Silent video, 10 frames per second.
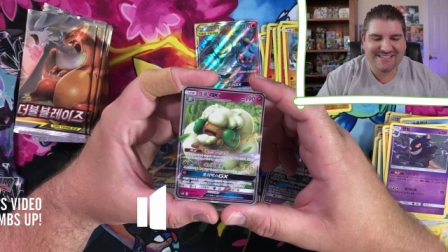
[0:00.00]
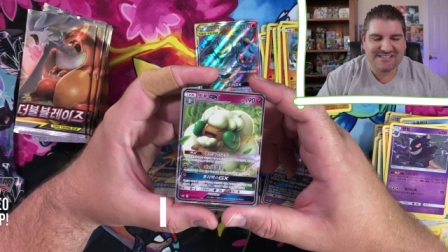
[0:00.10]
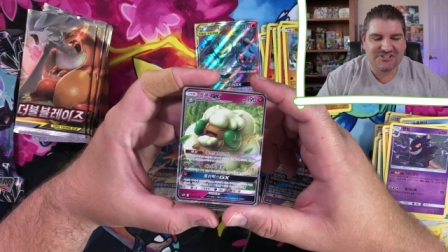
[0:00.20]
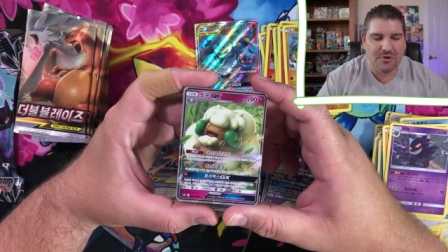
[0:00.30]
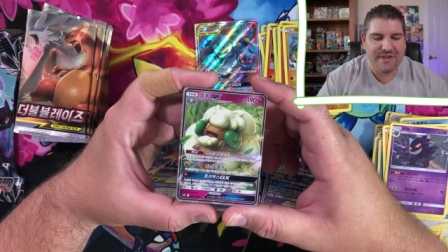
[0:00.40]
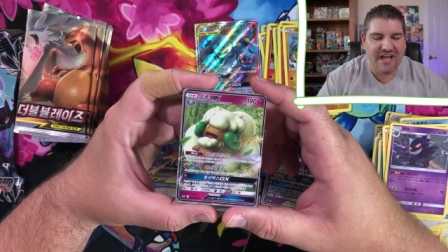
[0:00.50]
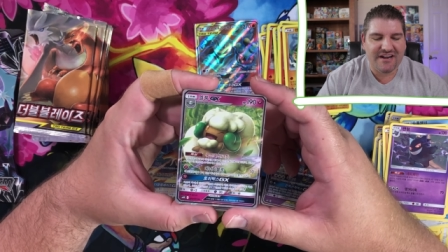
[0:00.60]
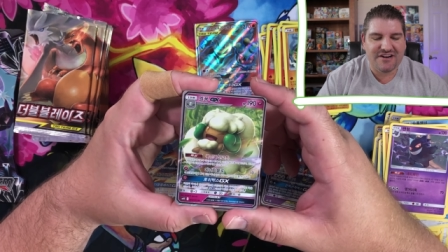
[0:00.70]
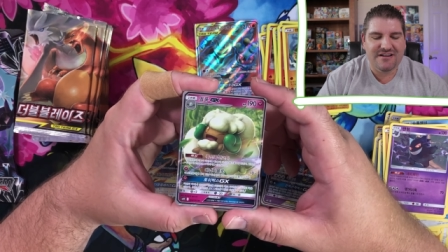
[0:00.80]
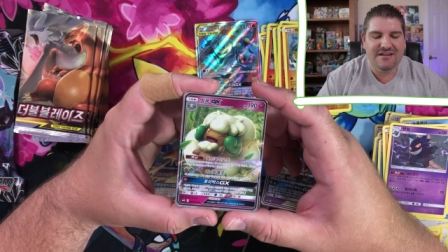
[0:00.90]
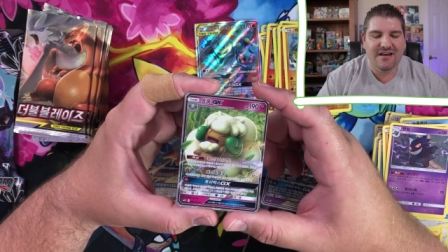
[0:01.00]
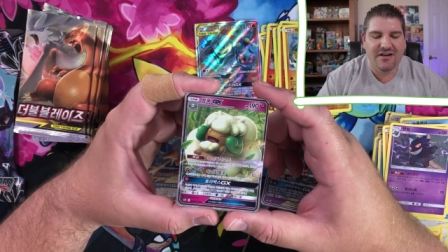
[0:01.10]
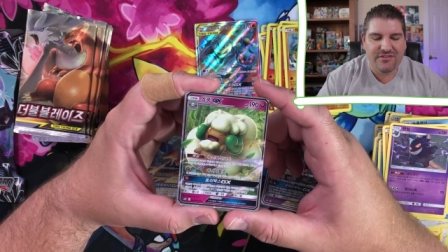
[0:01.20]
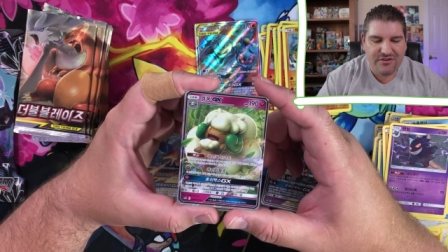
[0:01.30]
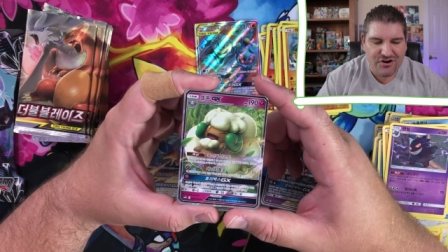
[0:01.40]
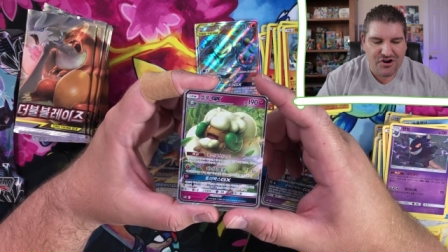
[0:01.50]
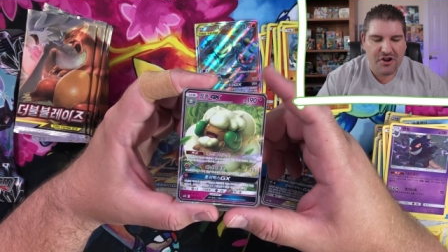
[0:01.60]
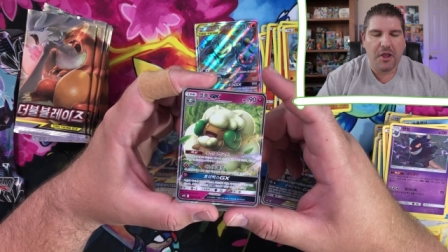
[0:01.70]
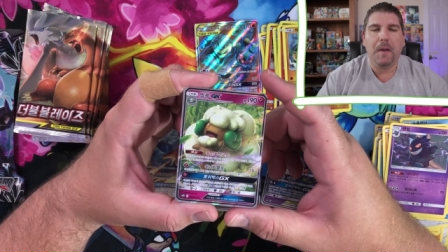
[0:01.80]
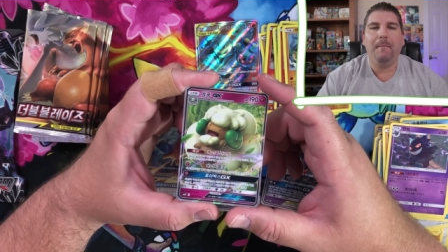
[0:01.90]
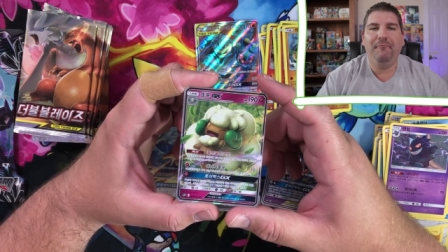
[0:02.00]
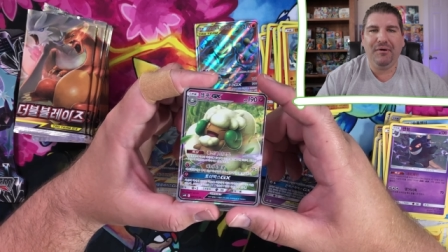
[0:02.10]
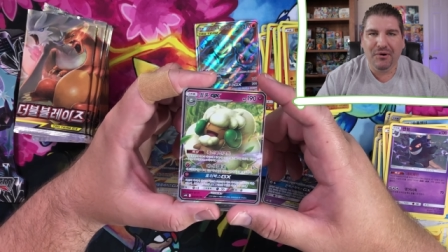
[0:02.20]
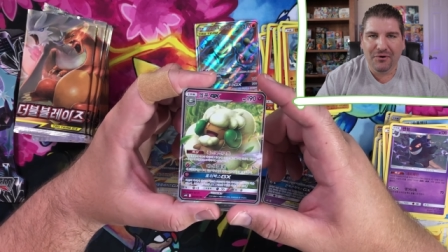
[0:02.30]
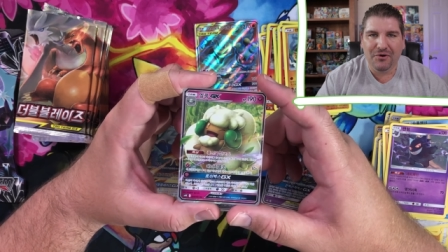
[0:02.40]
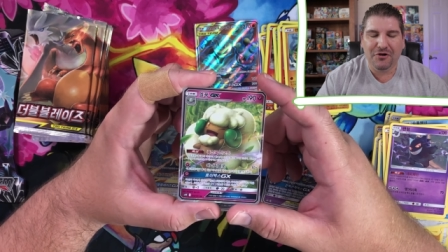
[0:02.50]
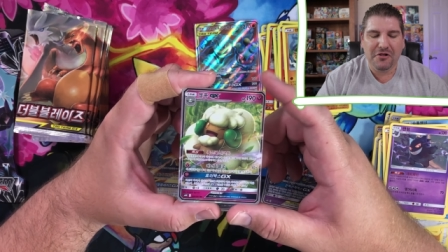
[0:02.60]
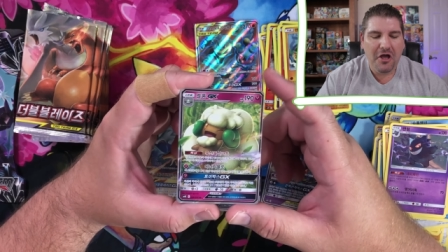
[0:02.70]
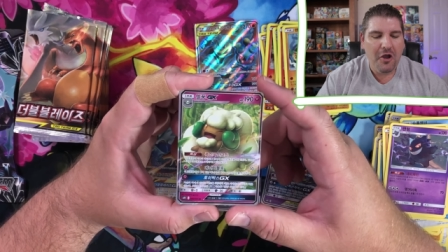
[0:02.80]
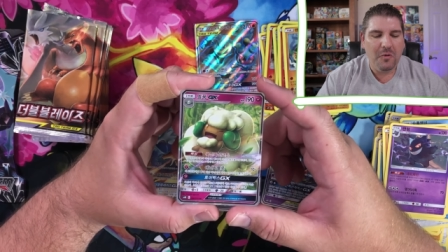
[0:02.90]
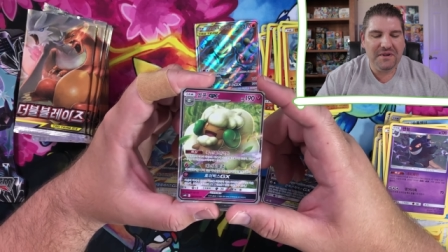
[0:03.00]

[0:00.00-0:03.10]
So we got another pull.